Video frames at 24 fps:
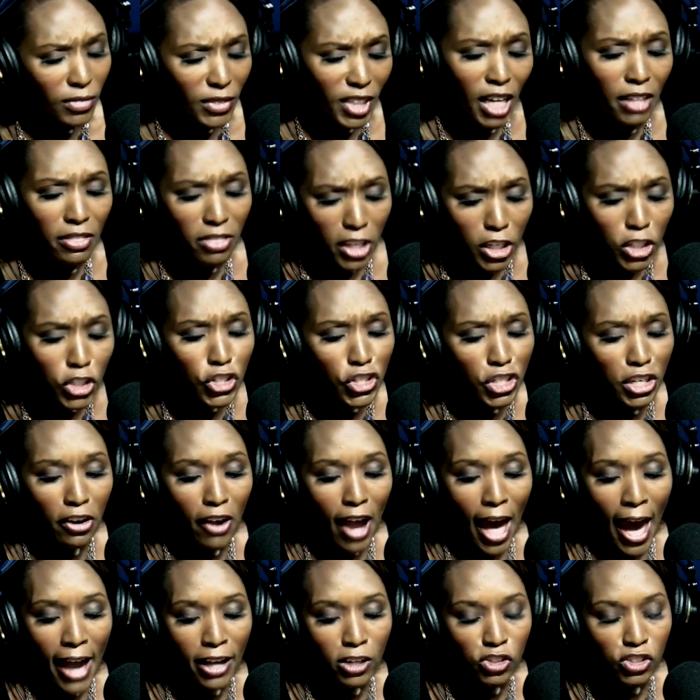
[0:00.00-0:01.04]
this year
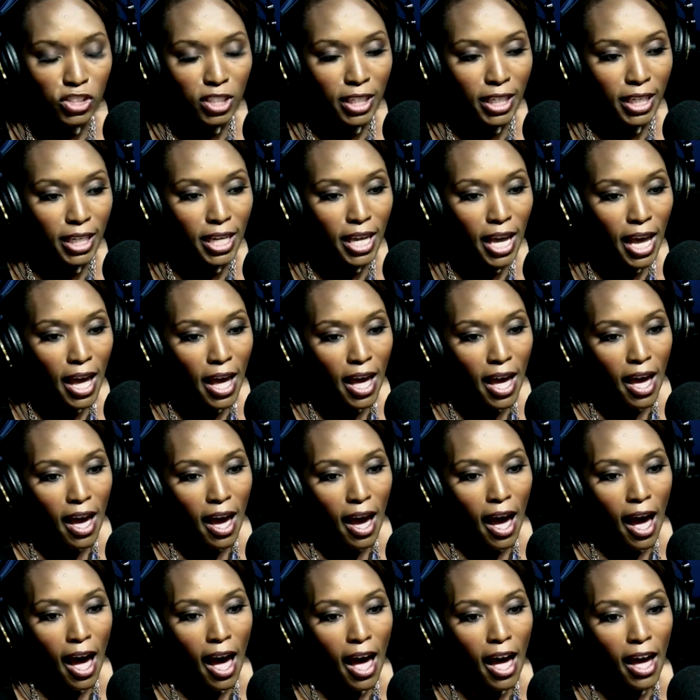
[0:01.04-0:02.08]
actually,
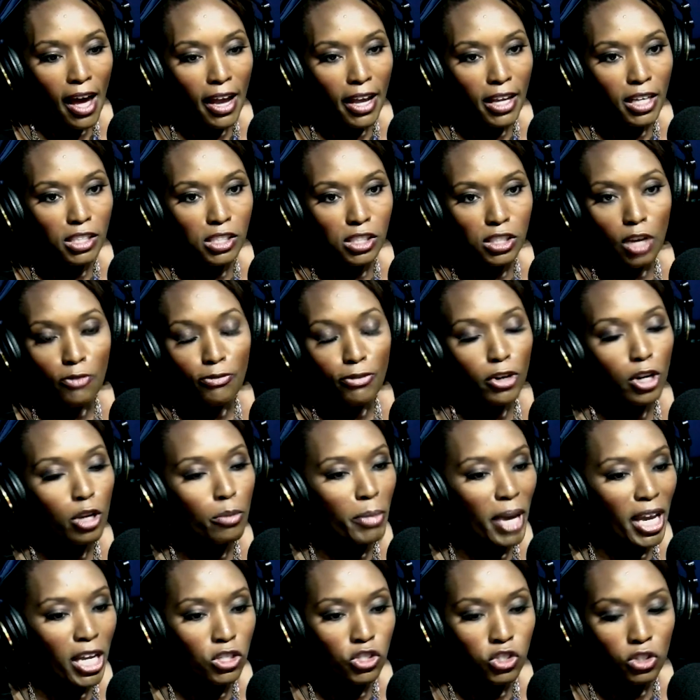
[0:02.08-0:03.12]
I suffered a
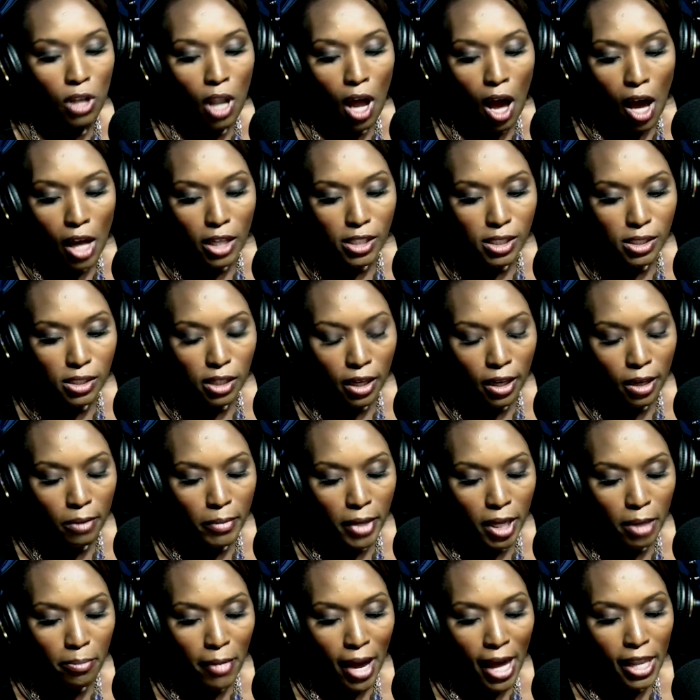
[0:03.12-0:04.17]
major loss
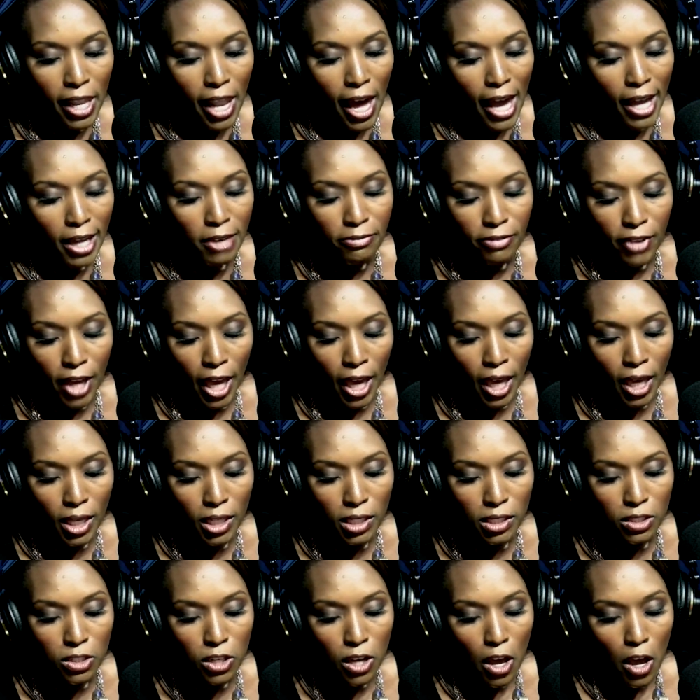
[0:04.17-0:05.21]
in my life,
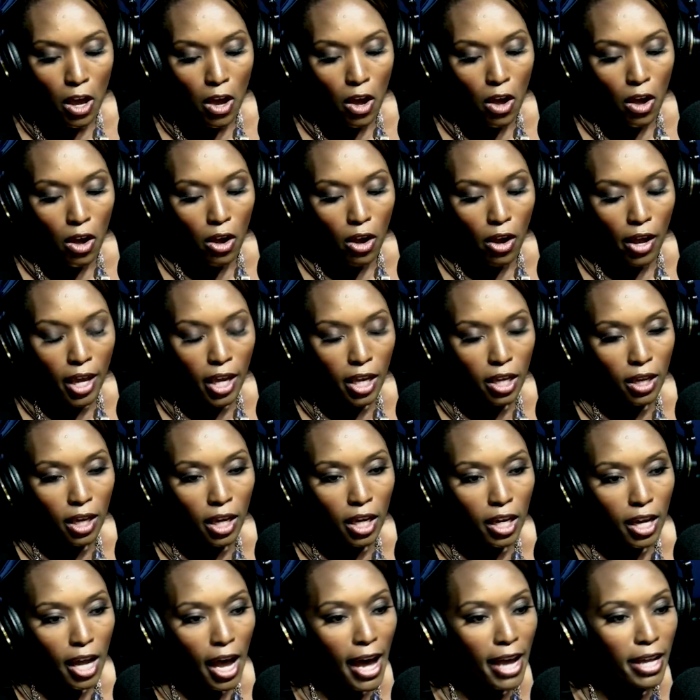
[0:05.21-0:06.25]
and
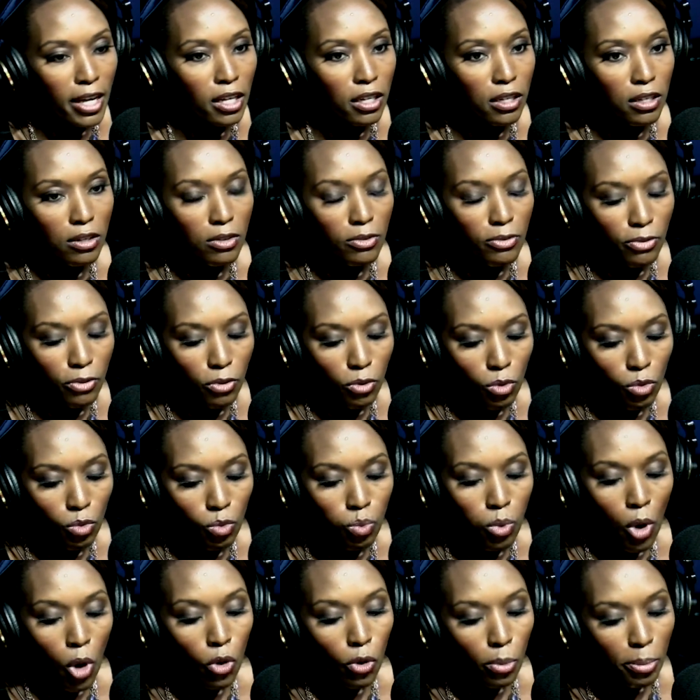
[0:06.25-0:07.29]
it kind of
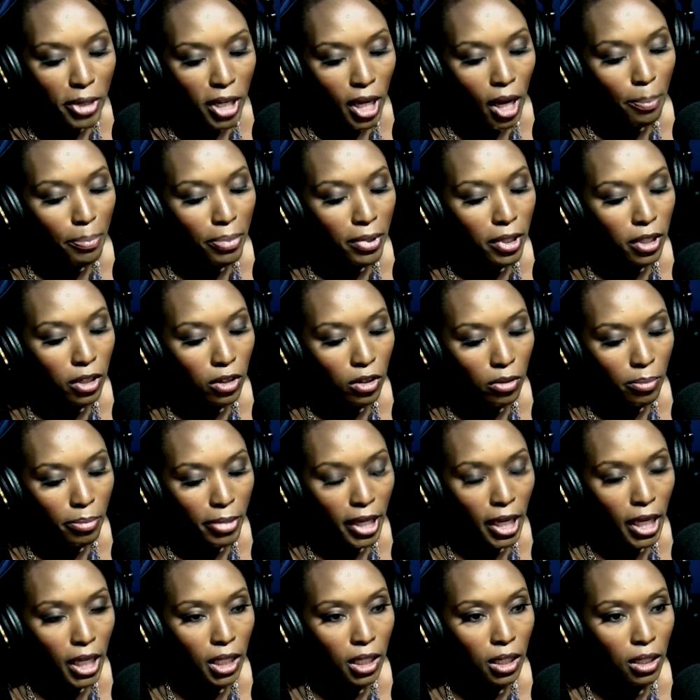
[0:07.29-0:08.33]
woke me up a little
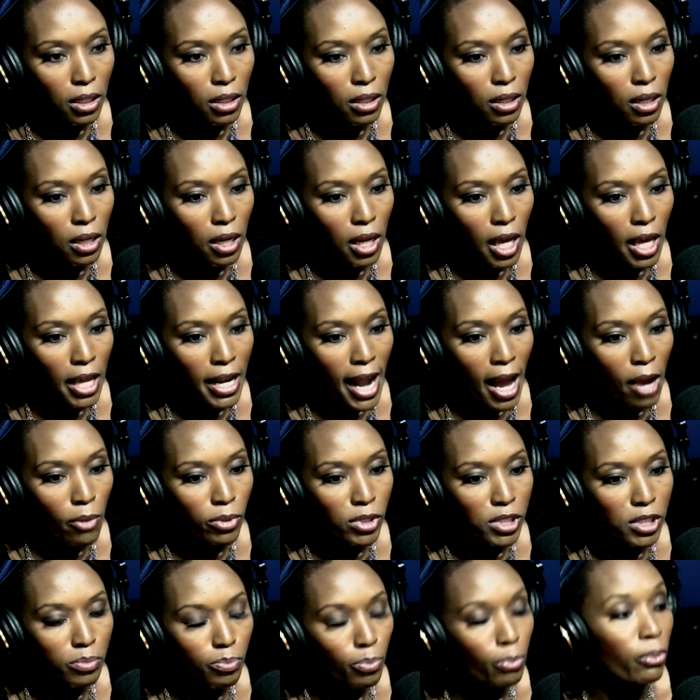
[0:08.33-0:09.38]
bit, and I
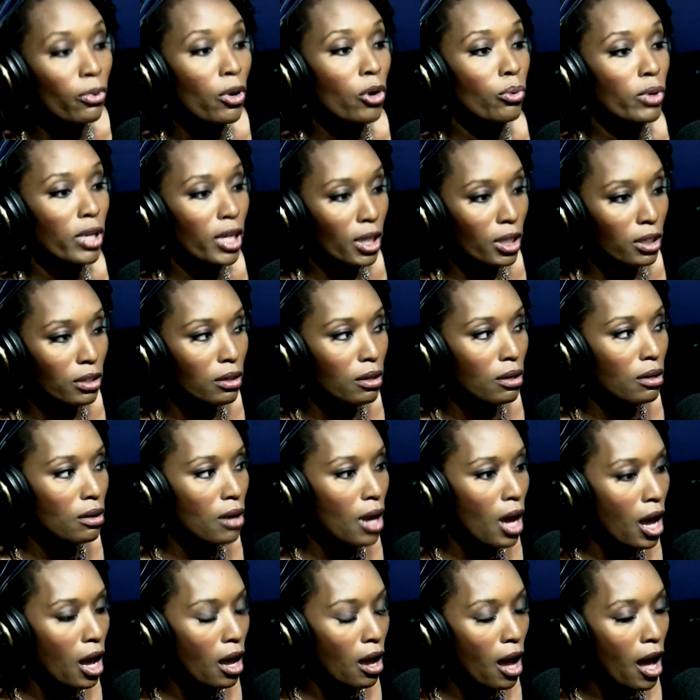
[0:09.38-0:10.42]
was broken.
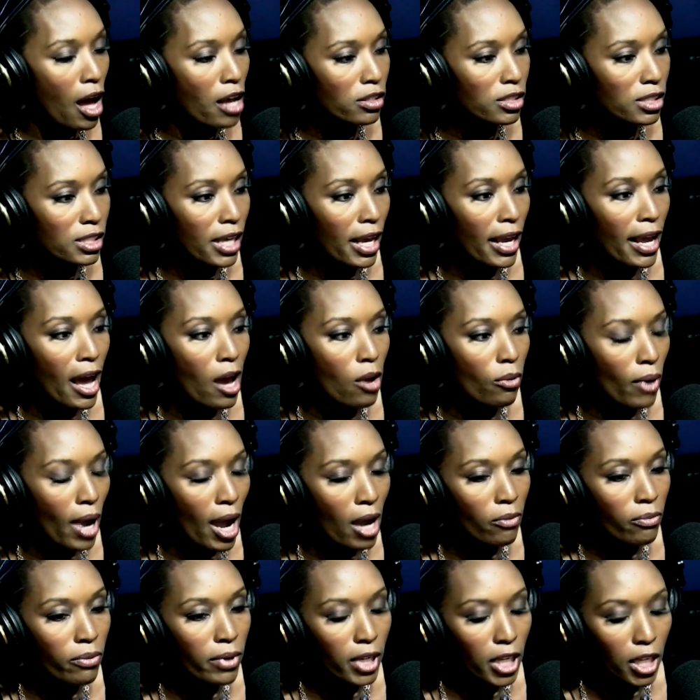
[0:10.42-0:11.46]
I'll say I
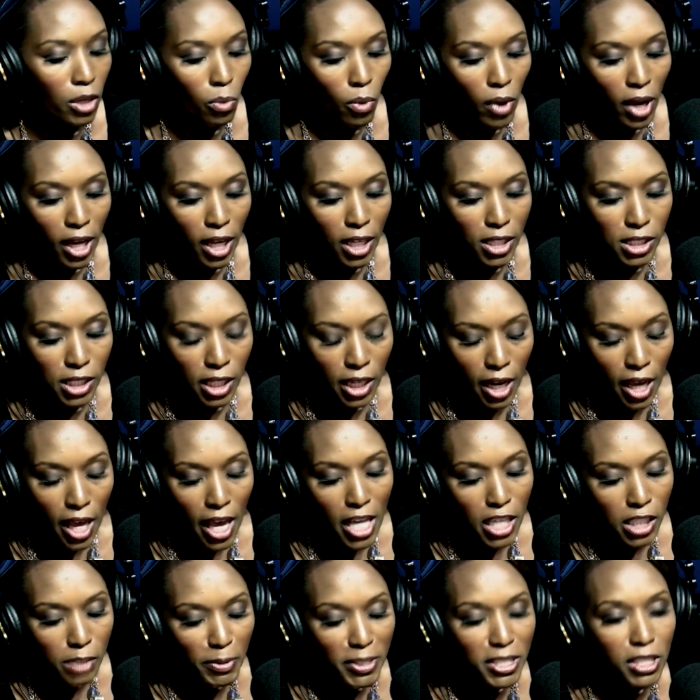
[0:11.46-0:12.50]
really was, and
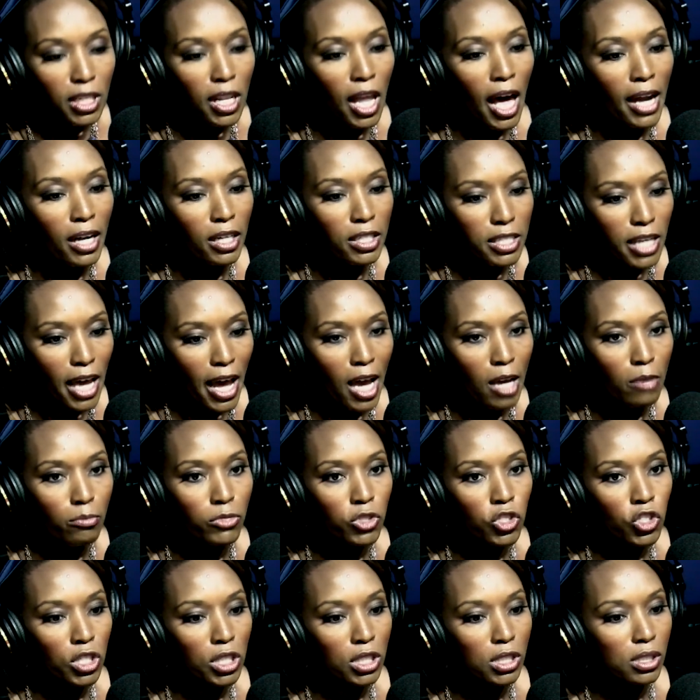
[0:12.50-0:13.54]
spent a lot of time
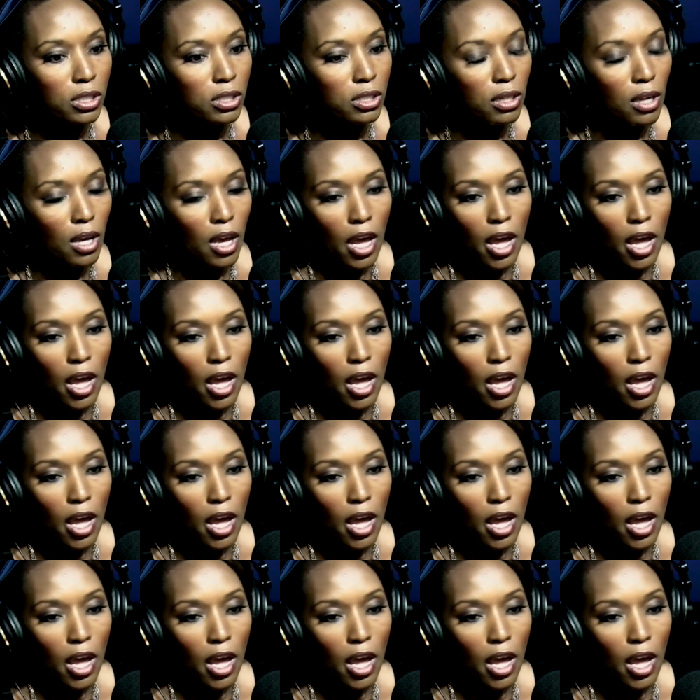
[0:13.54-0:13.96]
just